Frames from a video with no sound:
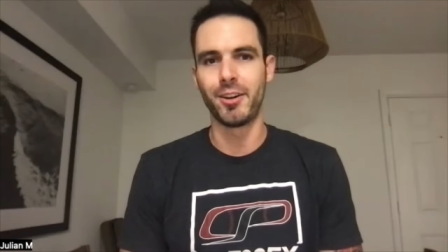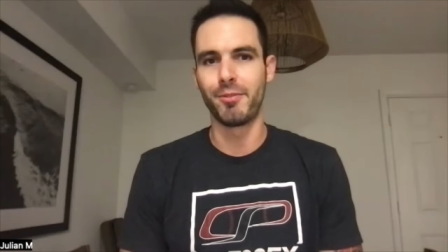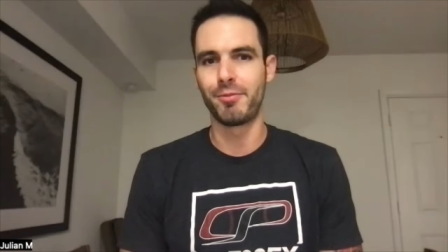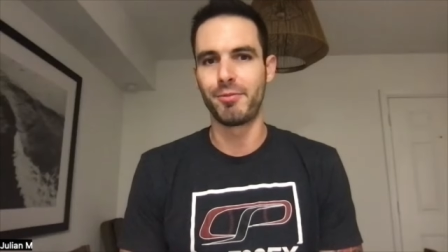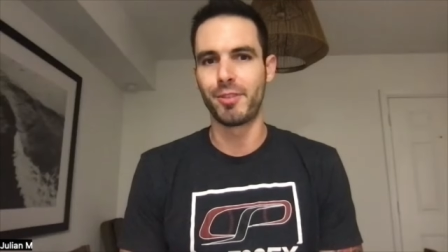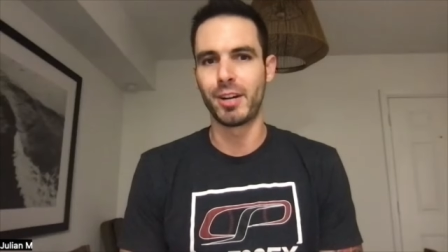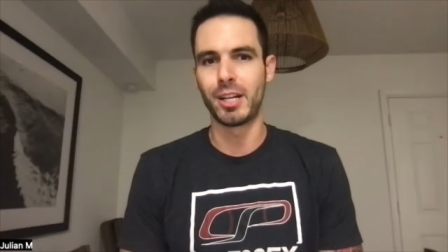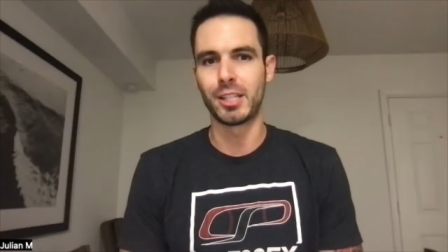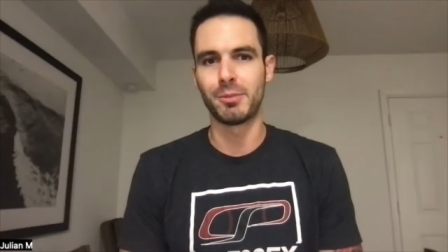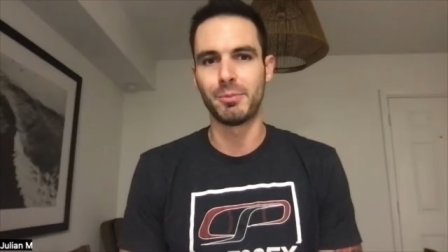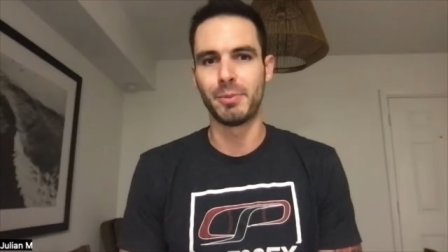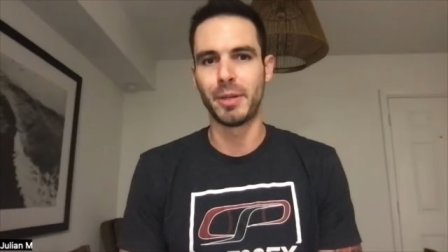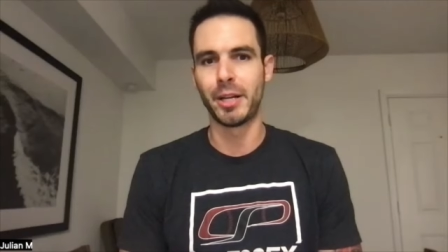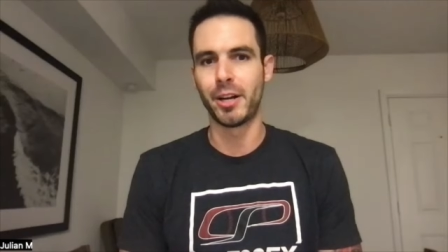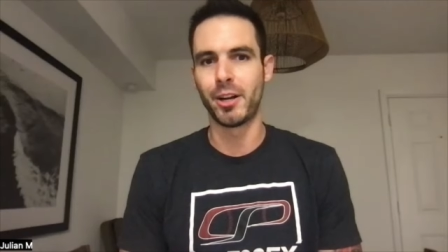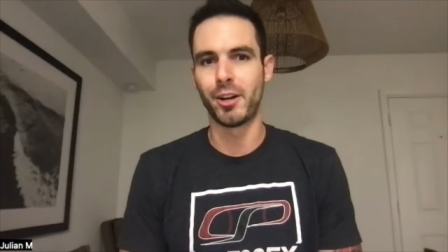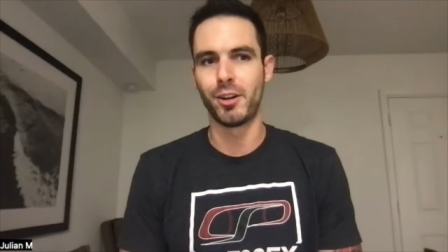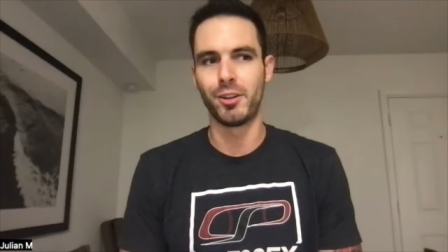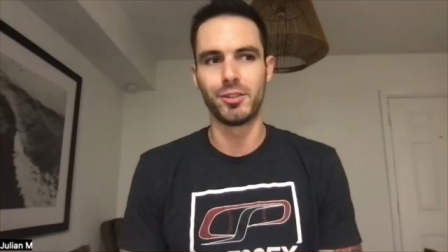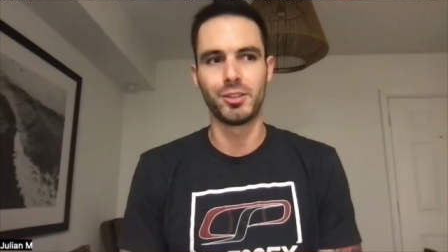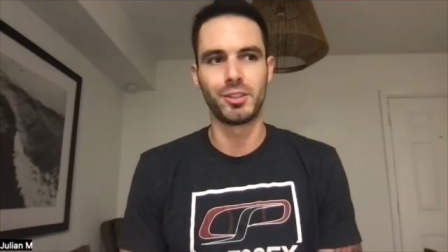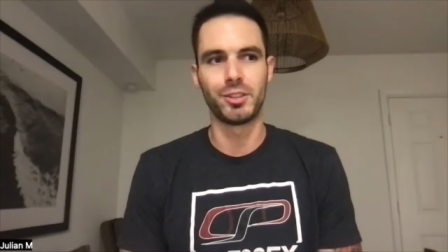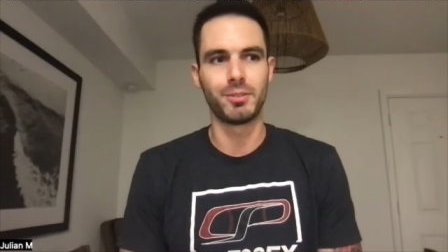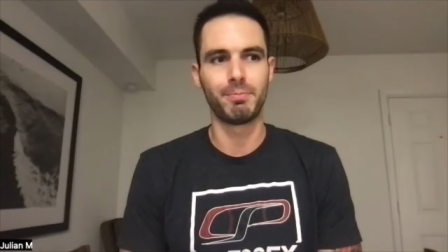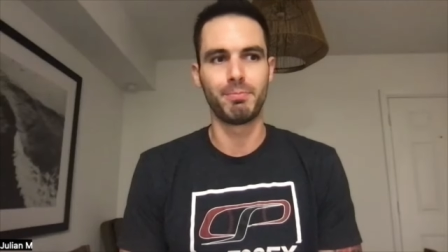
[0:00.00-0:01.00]
freshman year I
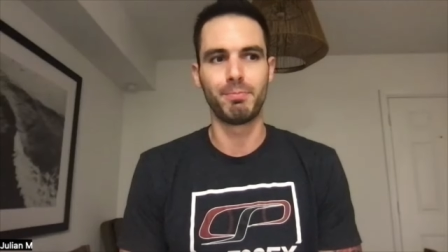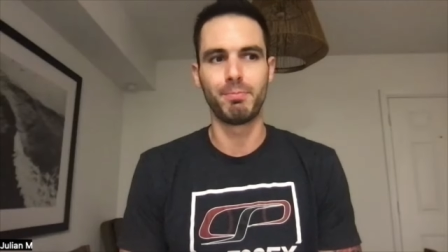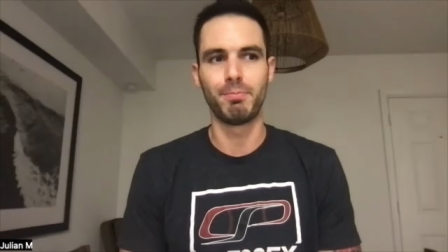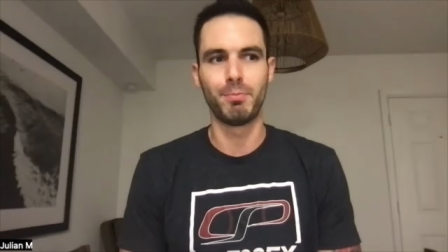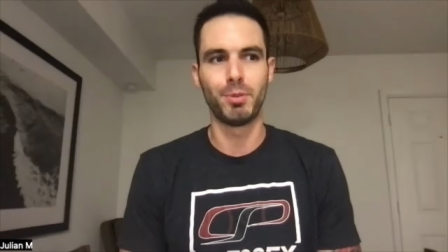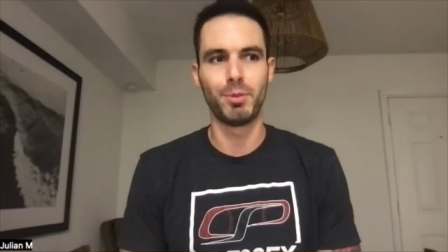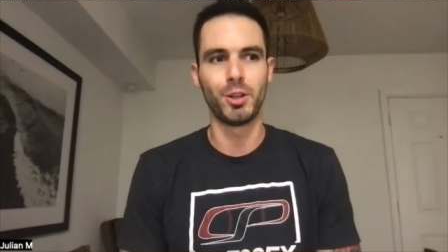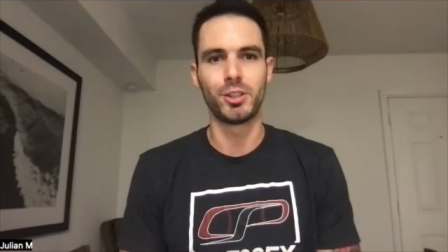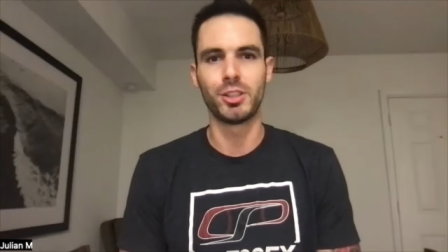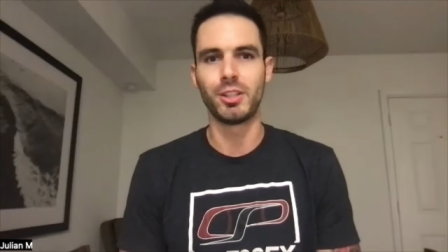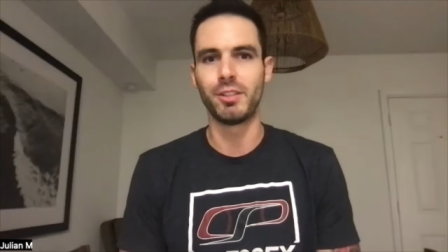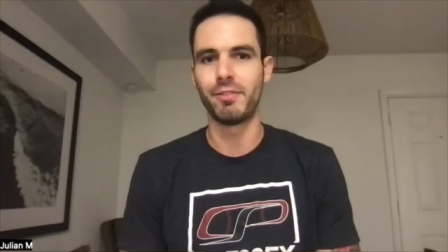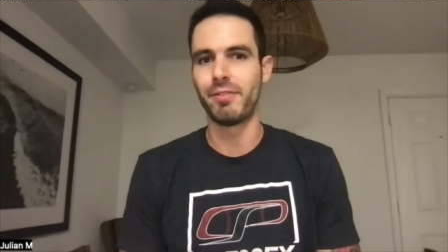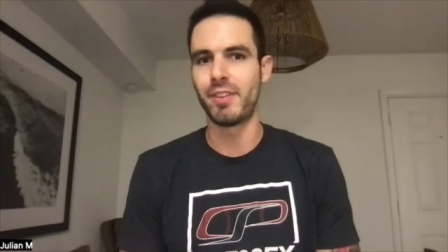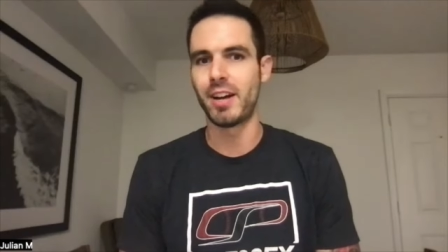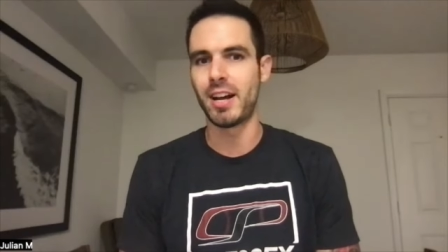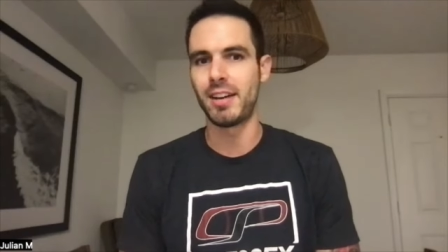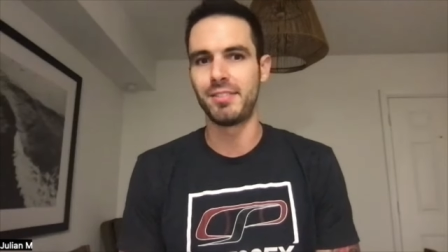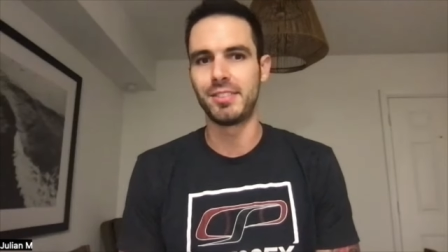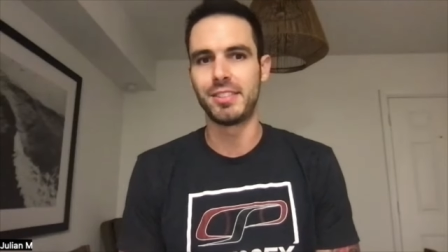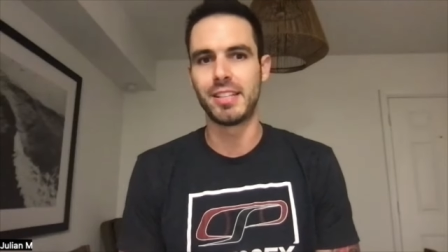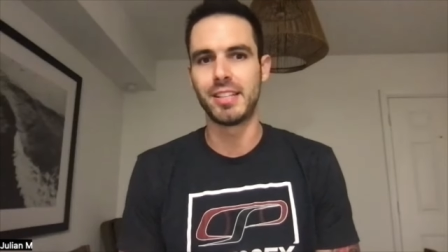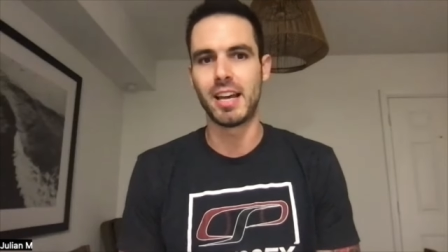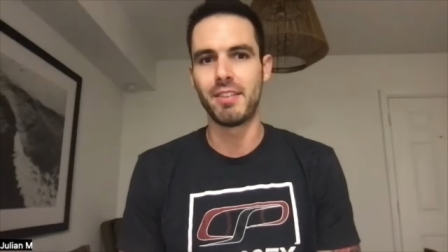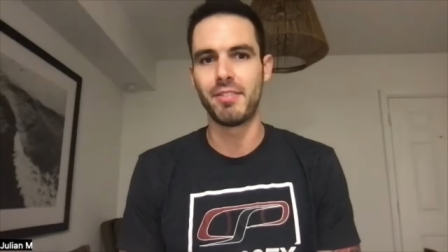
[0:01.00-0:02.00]
was pushing five
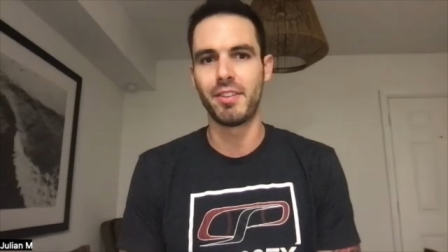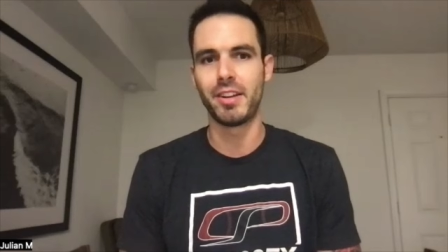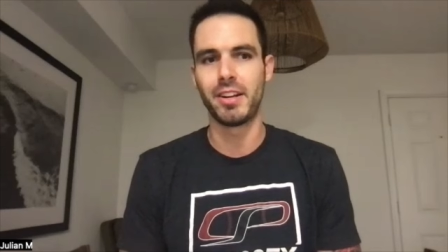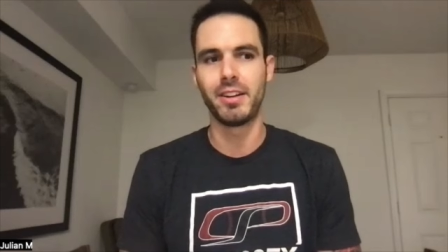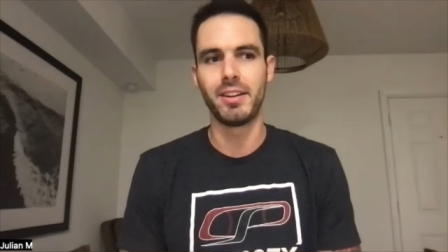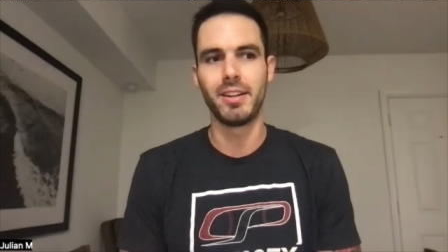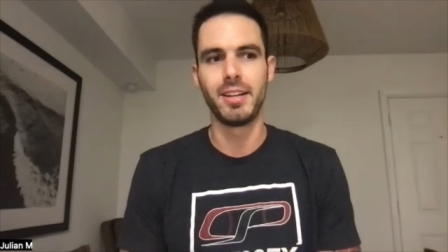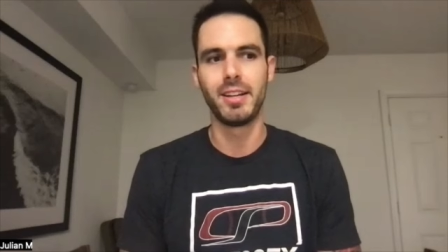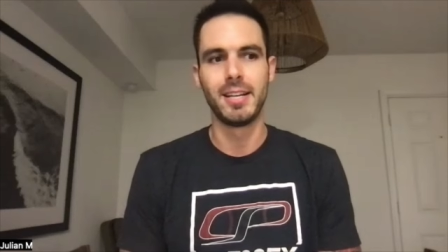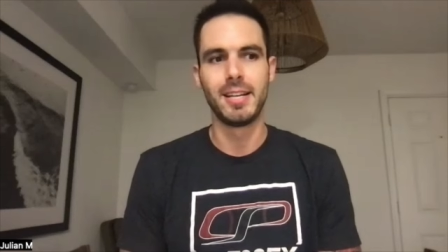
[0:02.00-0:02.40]
seven